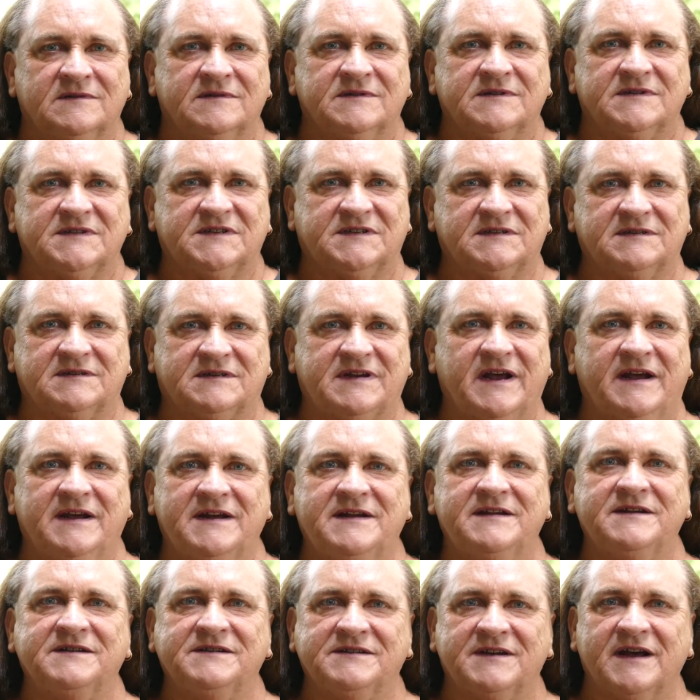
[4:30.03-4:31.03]
s
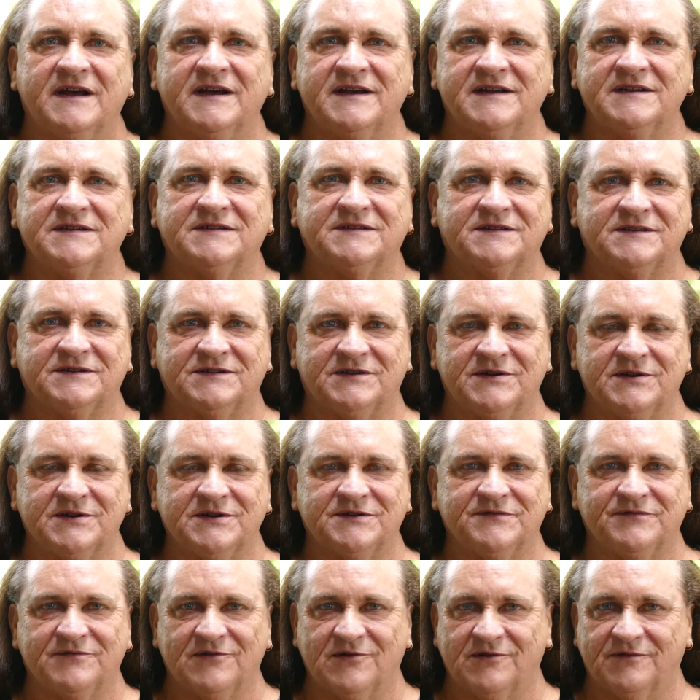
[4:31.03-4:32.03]
taking days to
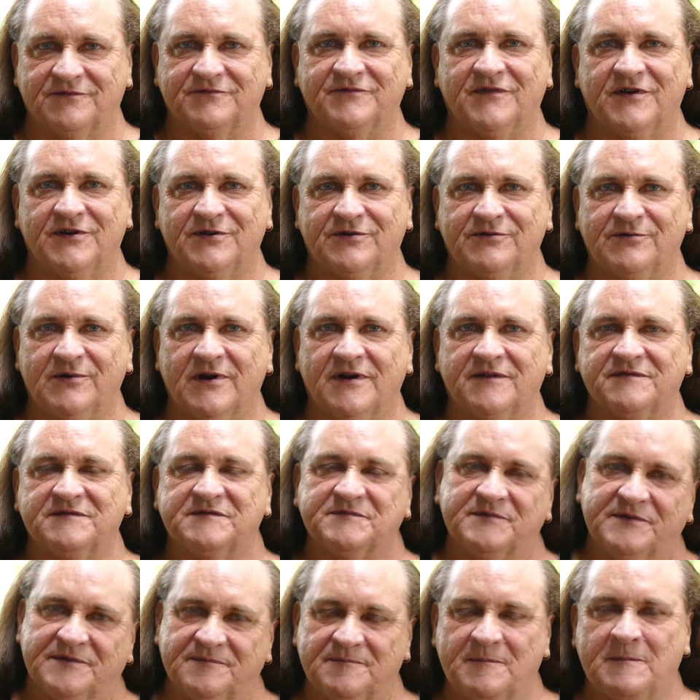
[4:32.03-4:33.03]
search for old photographs,
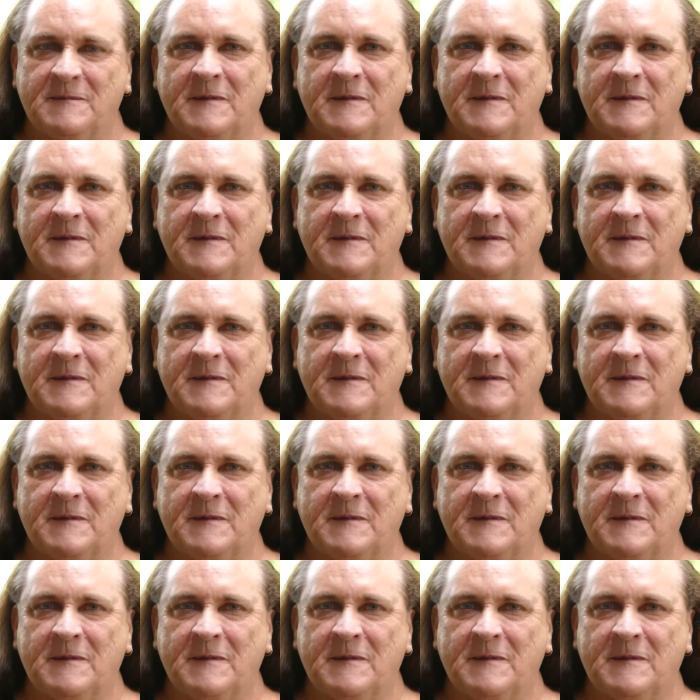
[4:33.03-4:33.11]
but